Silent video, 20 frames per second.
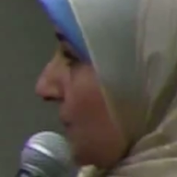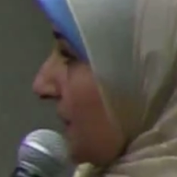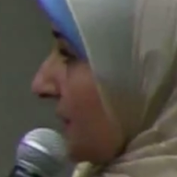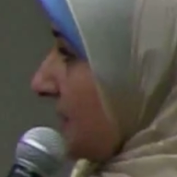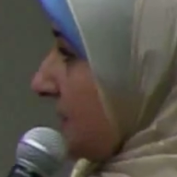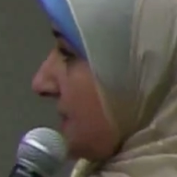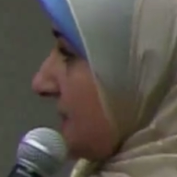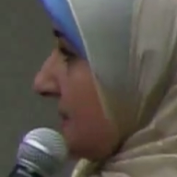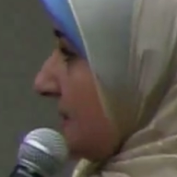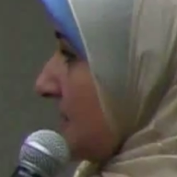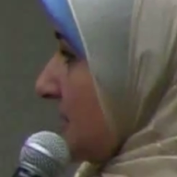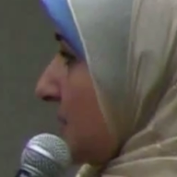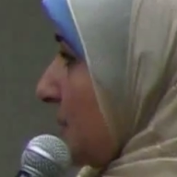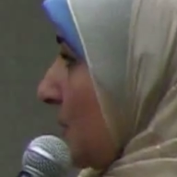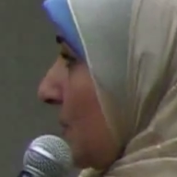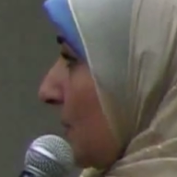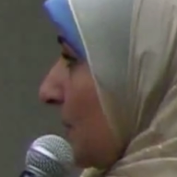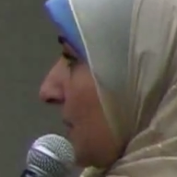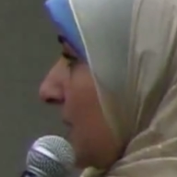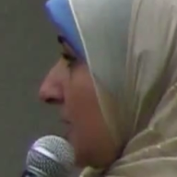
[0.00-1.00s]
this is the
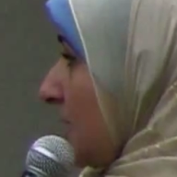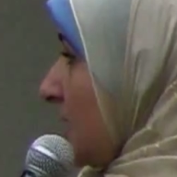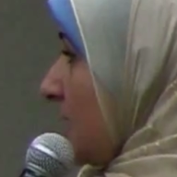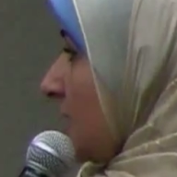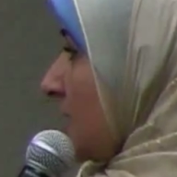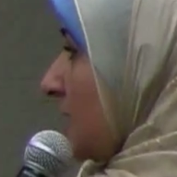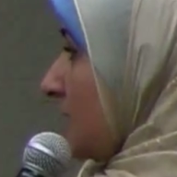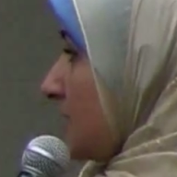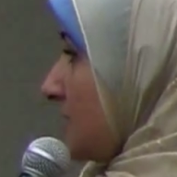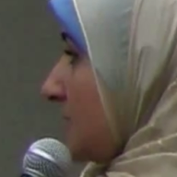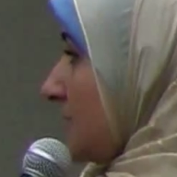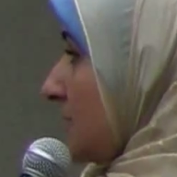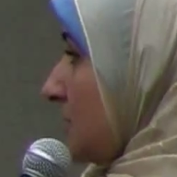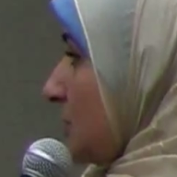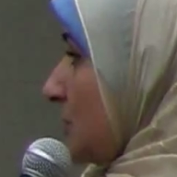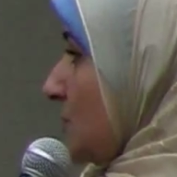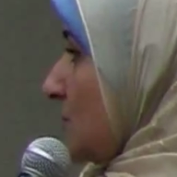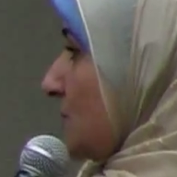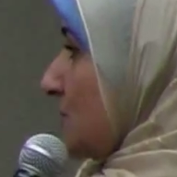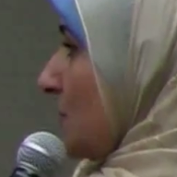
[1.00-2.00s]
spore, it
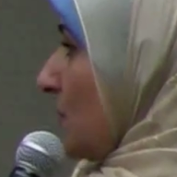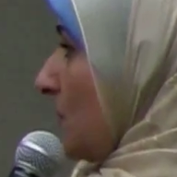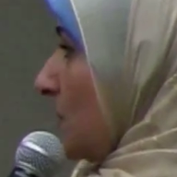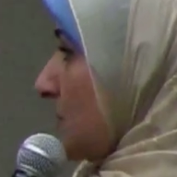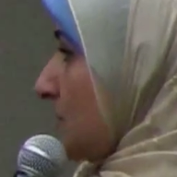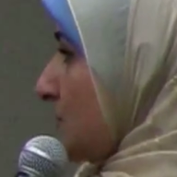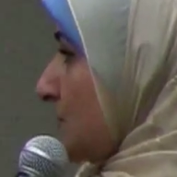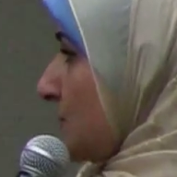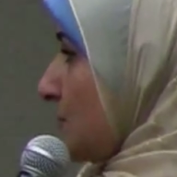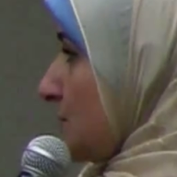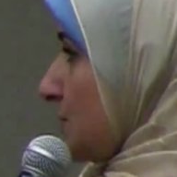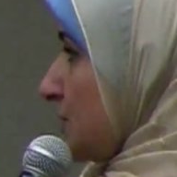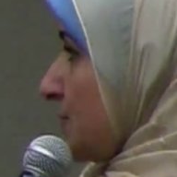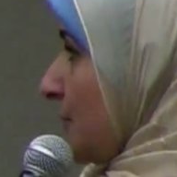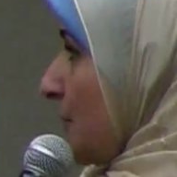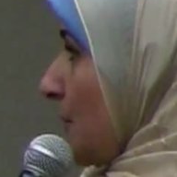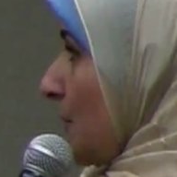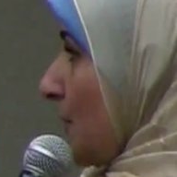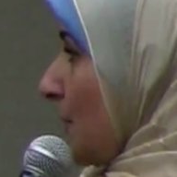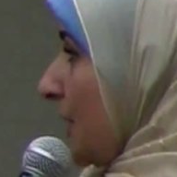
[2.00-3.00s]
induces also
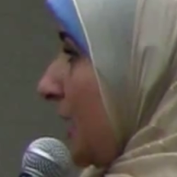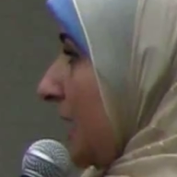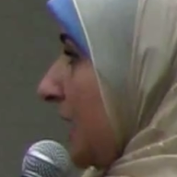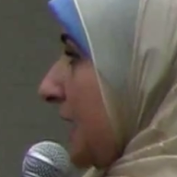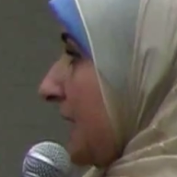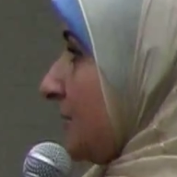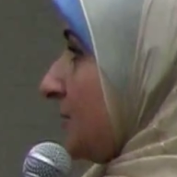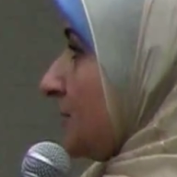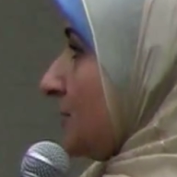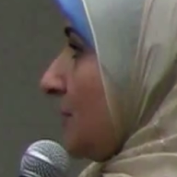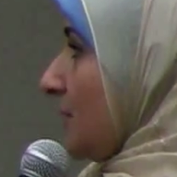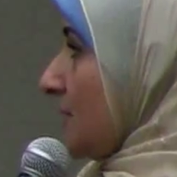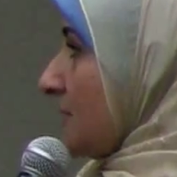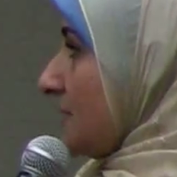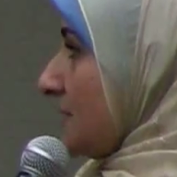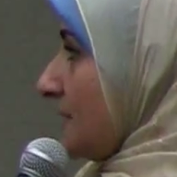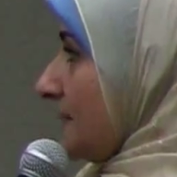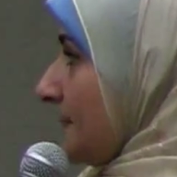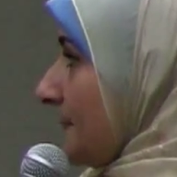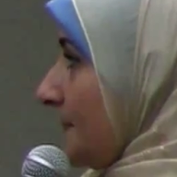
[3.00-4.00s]
spore
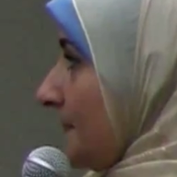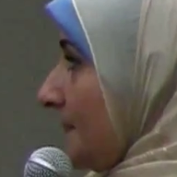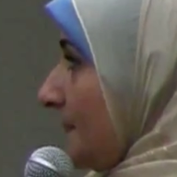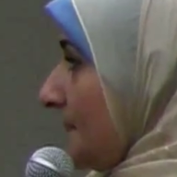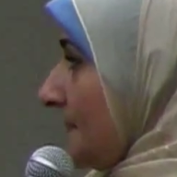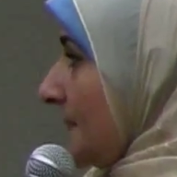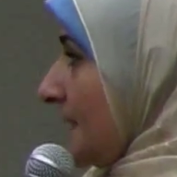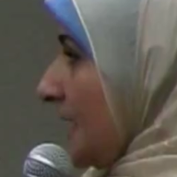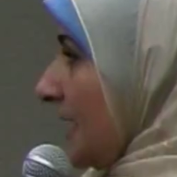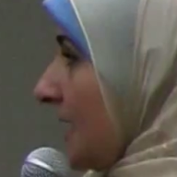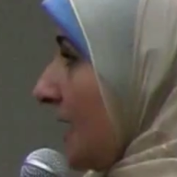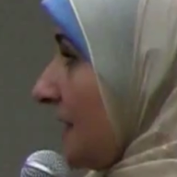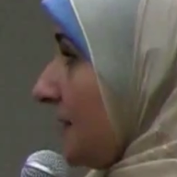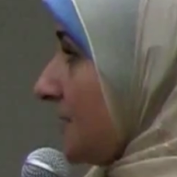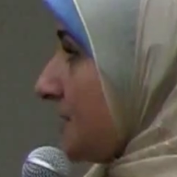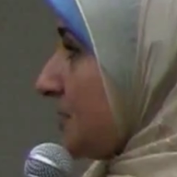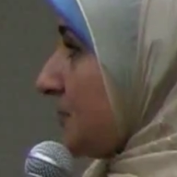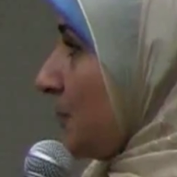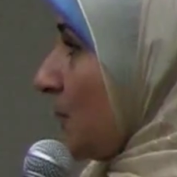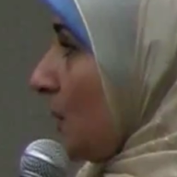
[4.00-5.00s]
endotoxin. And the
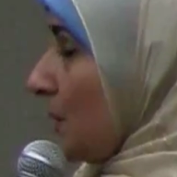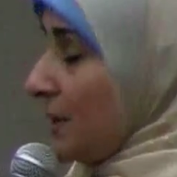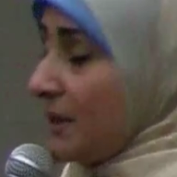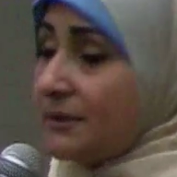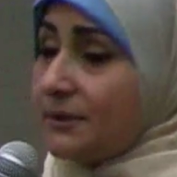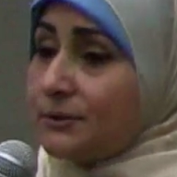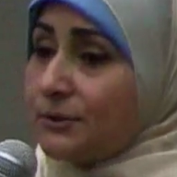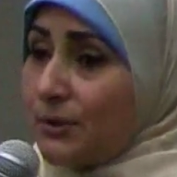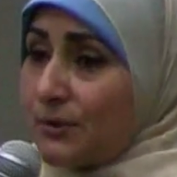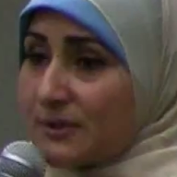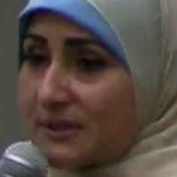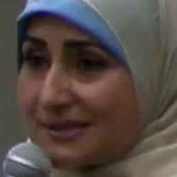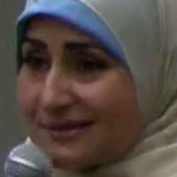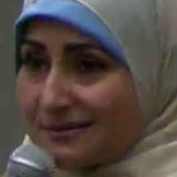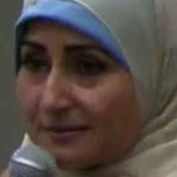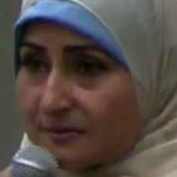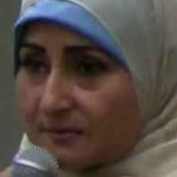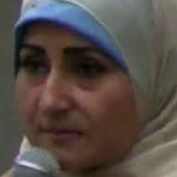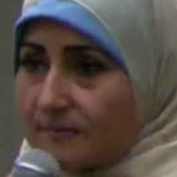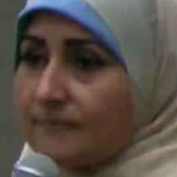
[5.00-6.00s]
spore
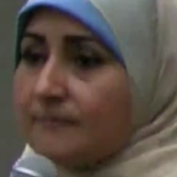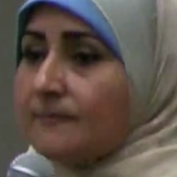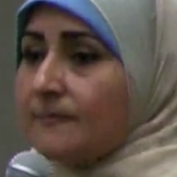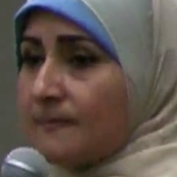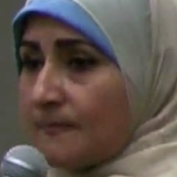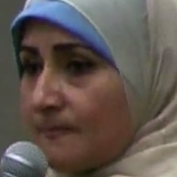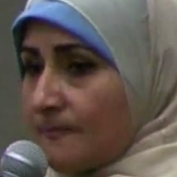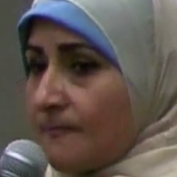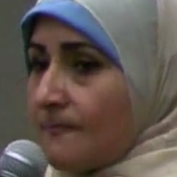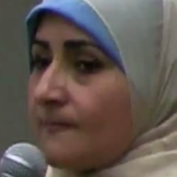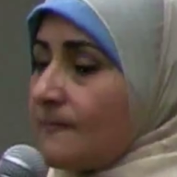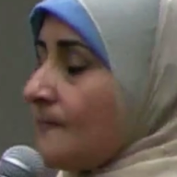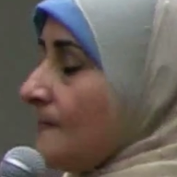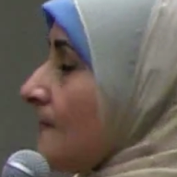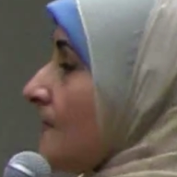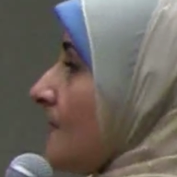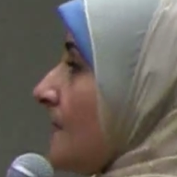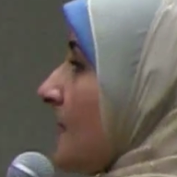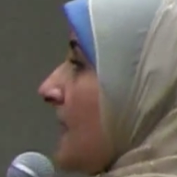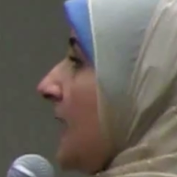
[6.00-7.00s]
endotoxin
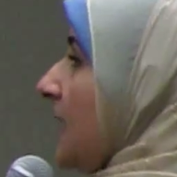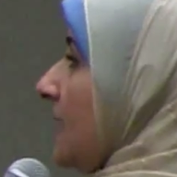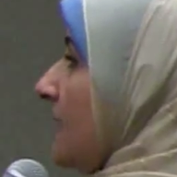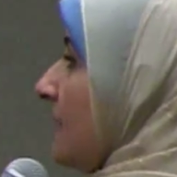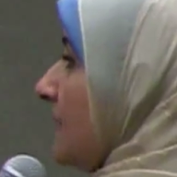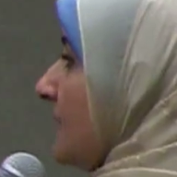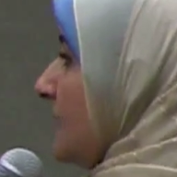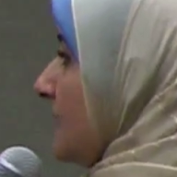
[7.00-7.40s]
kill the